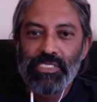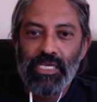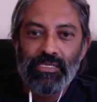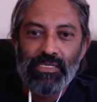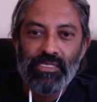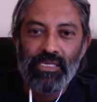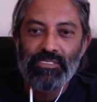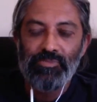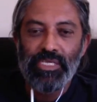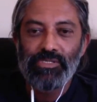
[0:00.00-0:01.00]
gender, that
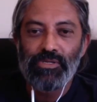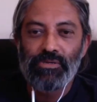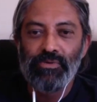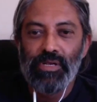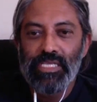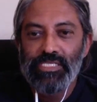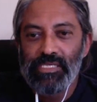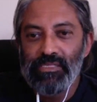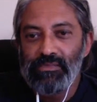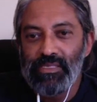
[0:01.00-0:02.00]
is based on religion,